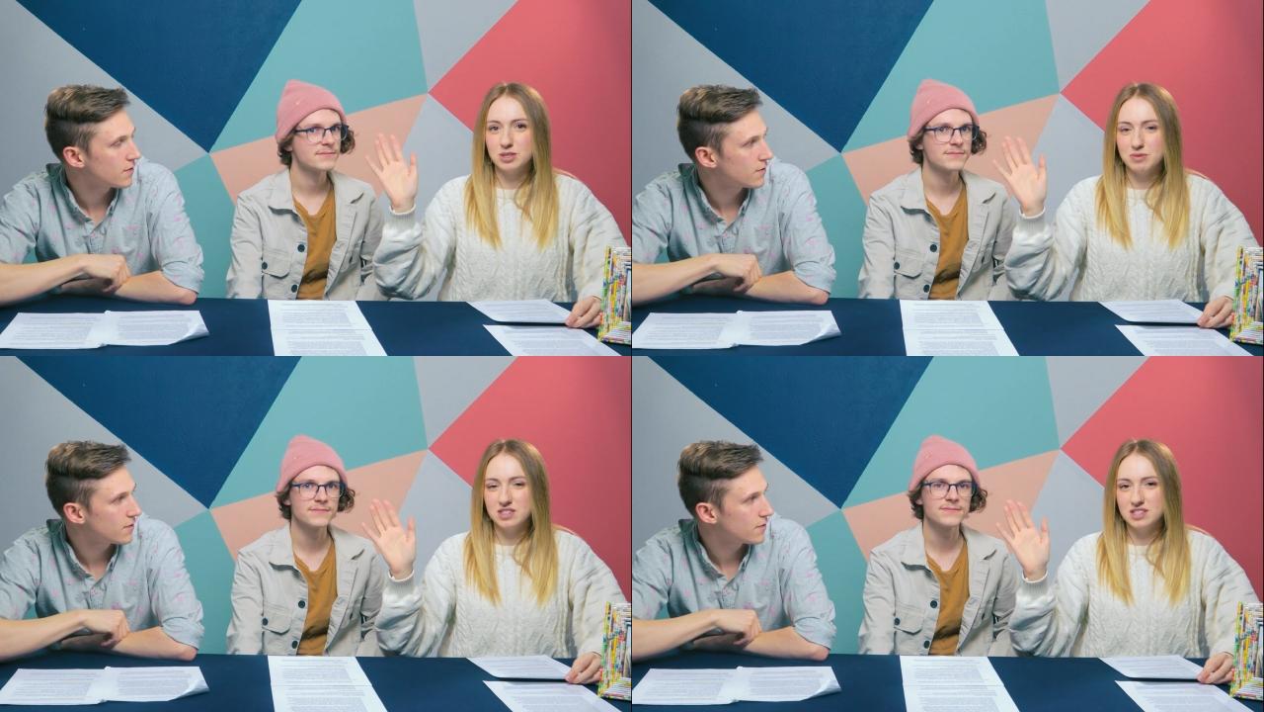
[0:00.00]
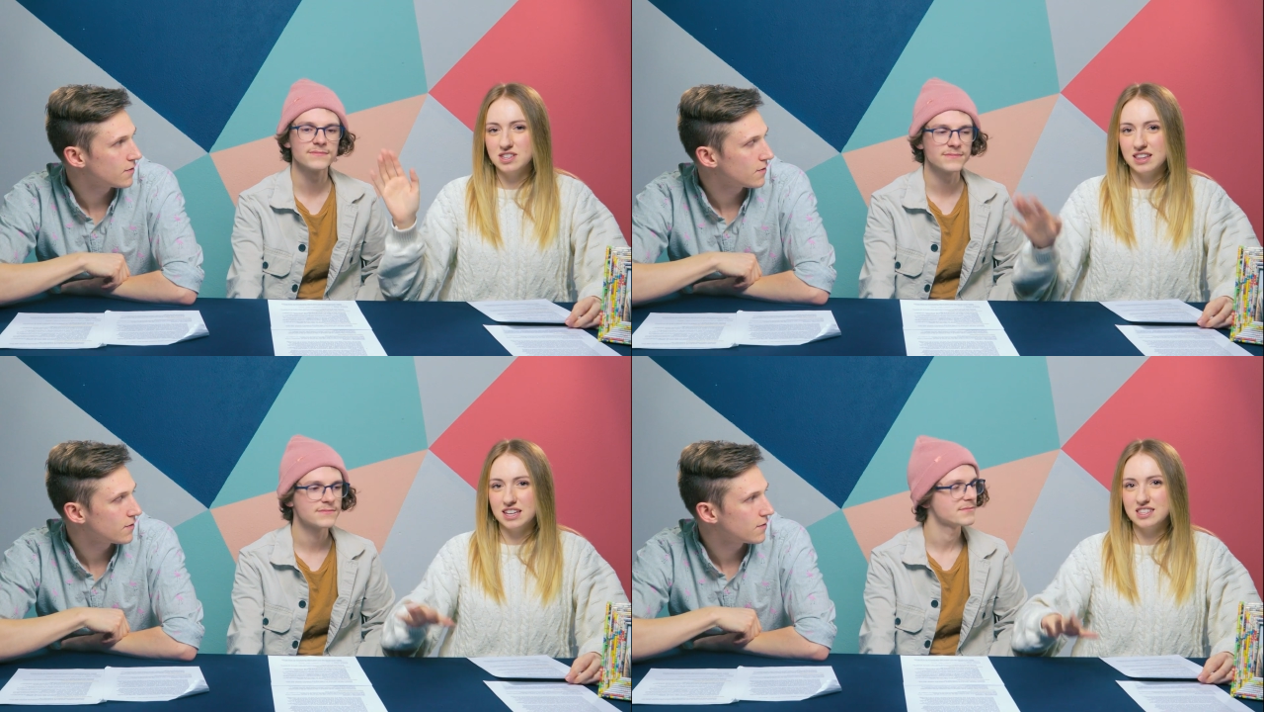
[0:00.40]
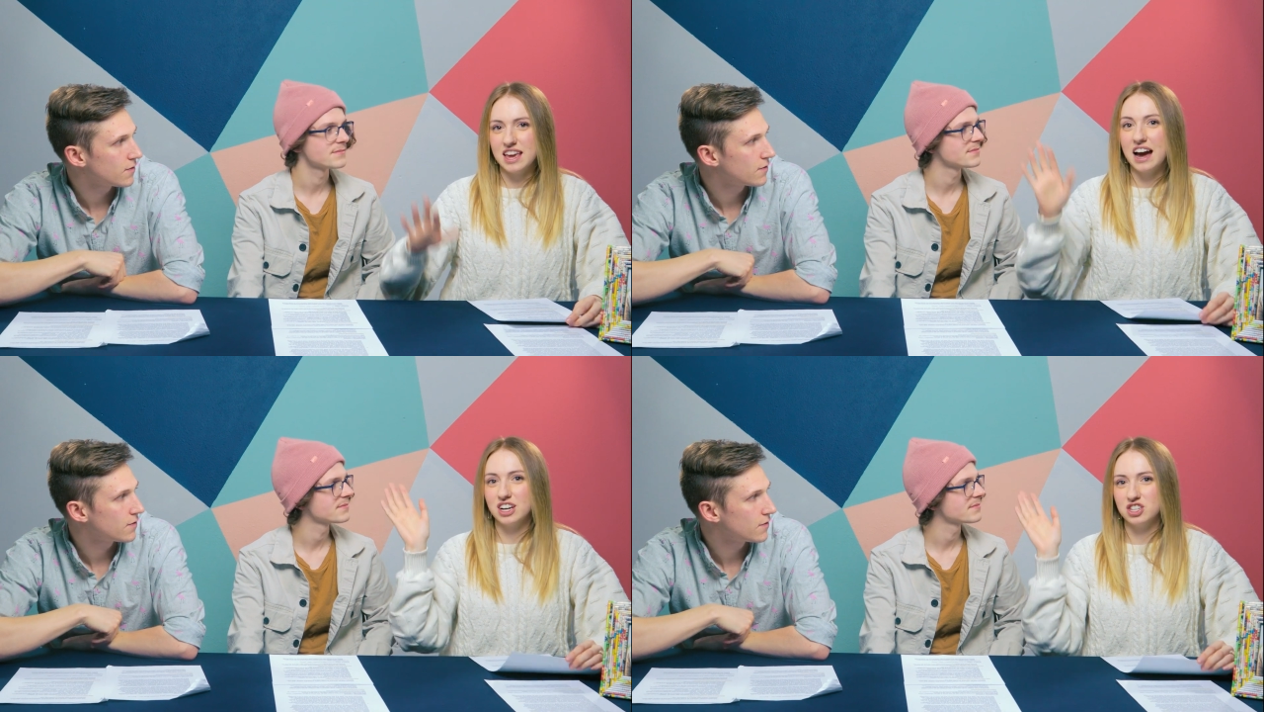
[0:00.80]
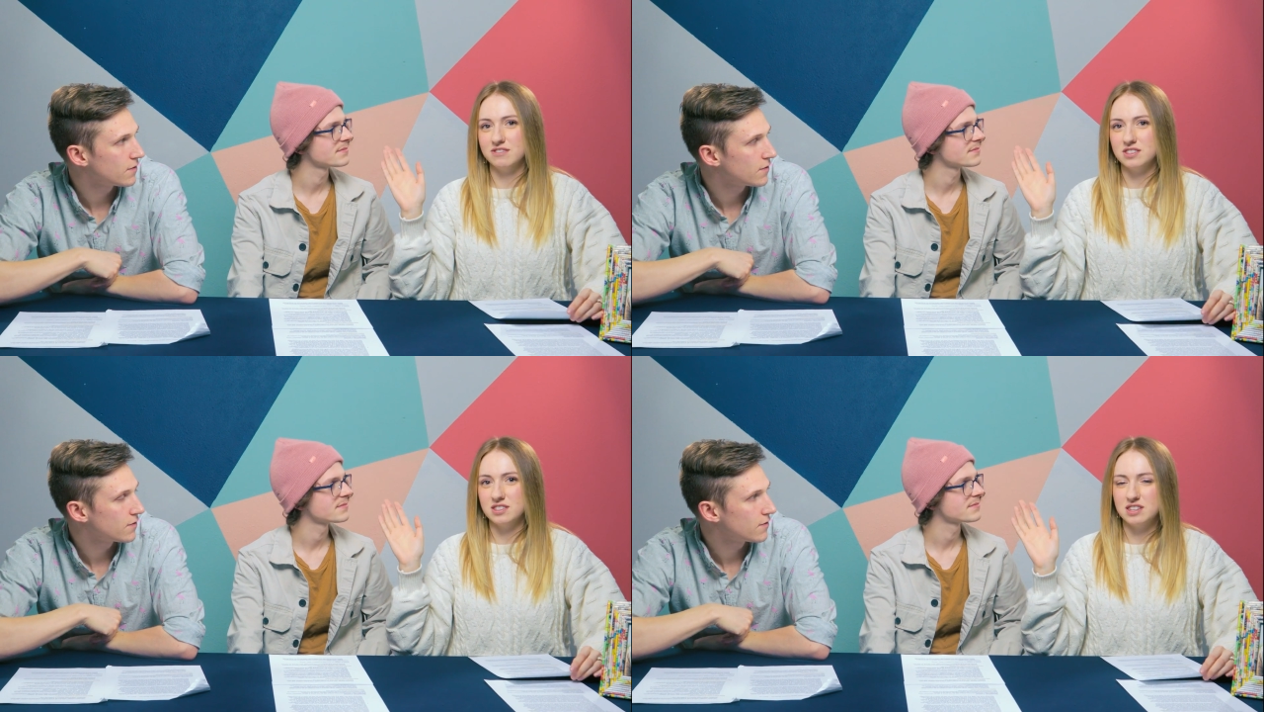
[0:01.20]
Speaker 1: Yes, we sustain. That's the action
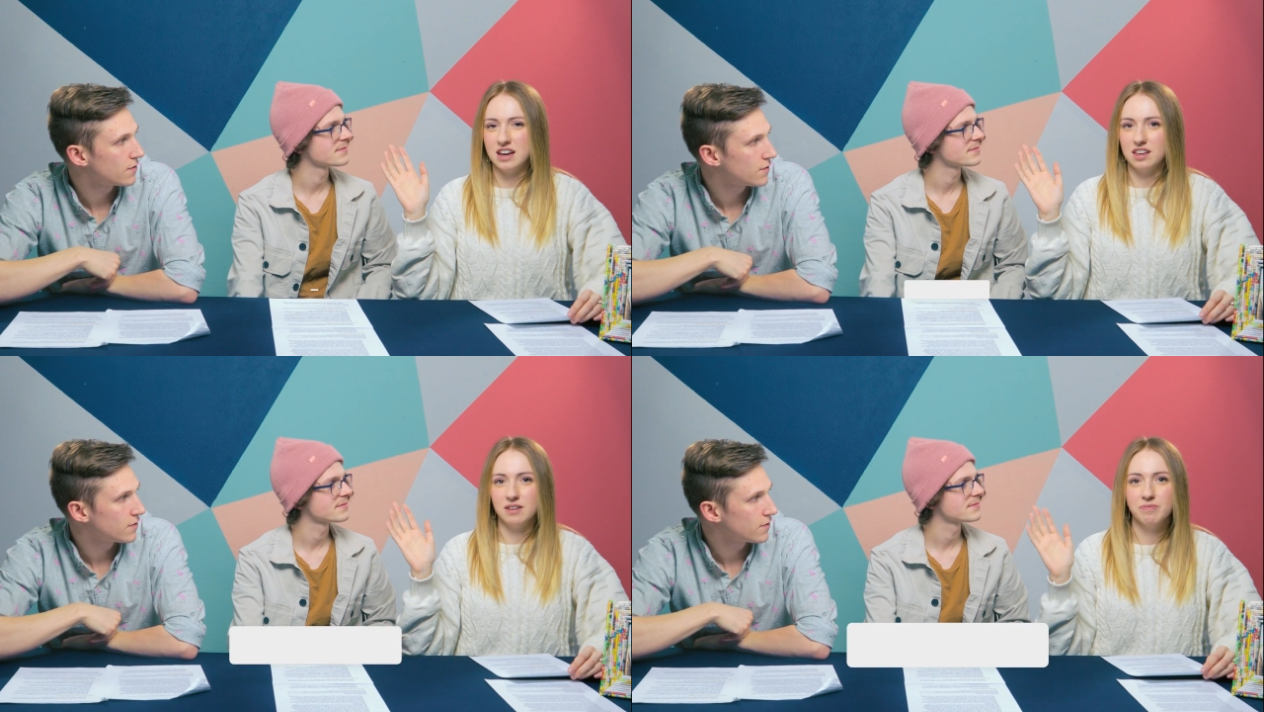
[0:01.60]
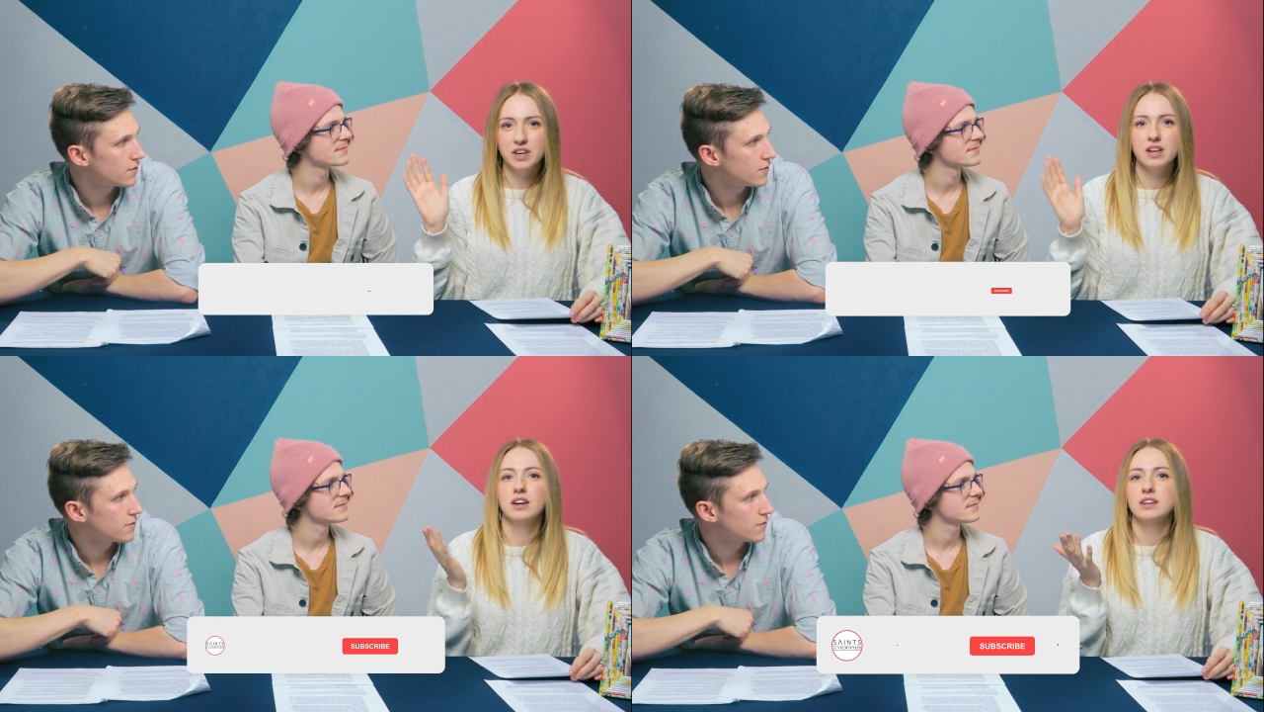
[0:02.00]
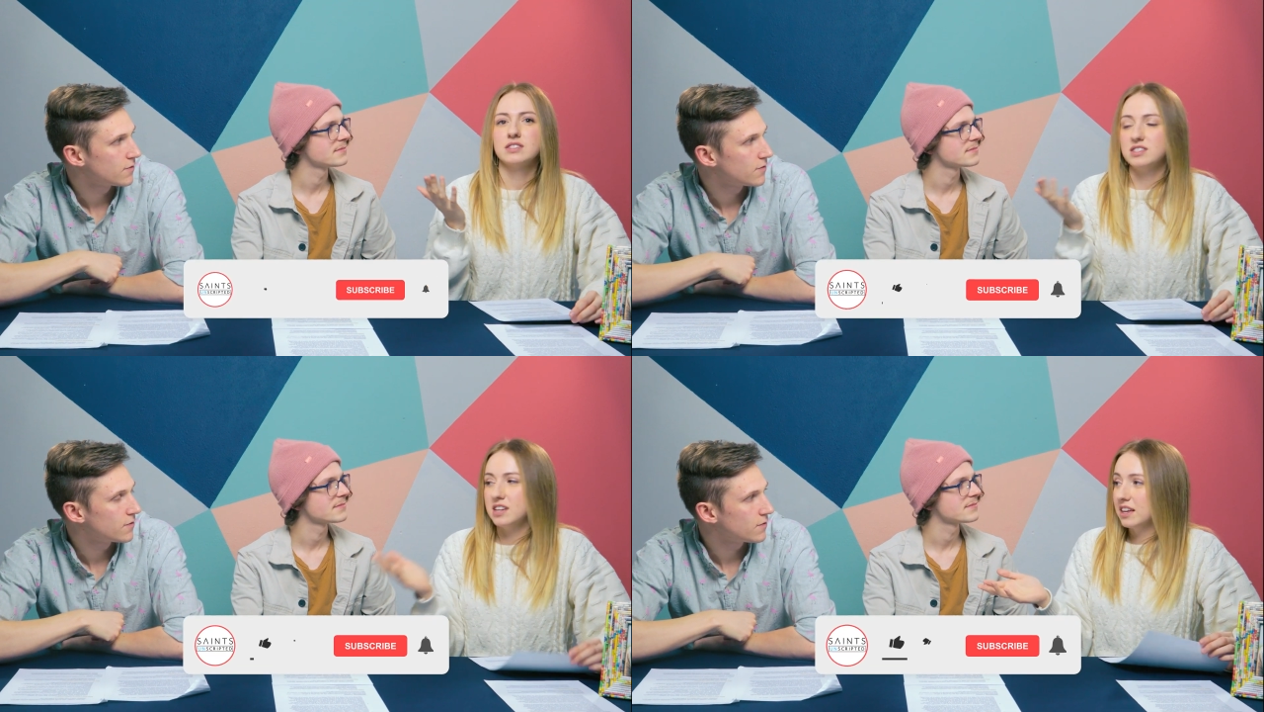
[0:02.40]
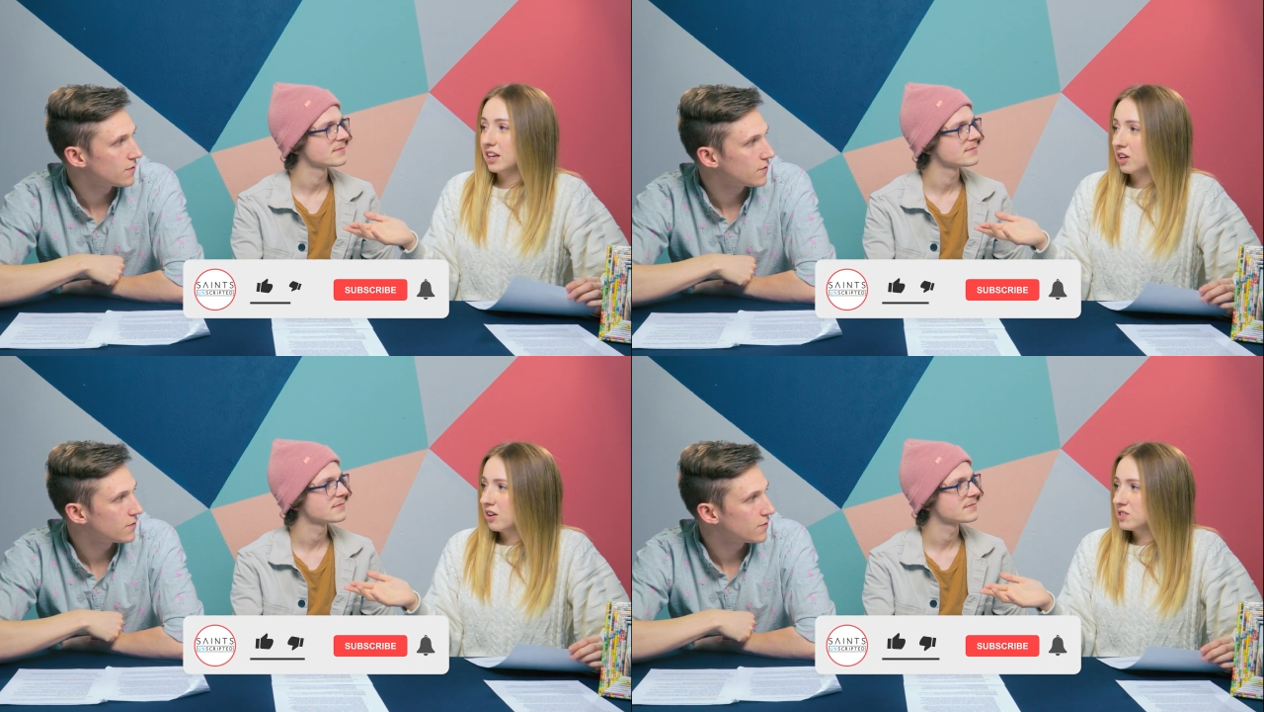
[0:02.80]
of sustaining. Sustaining can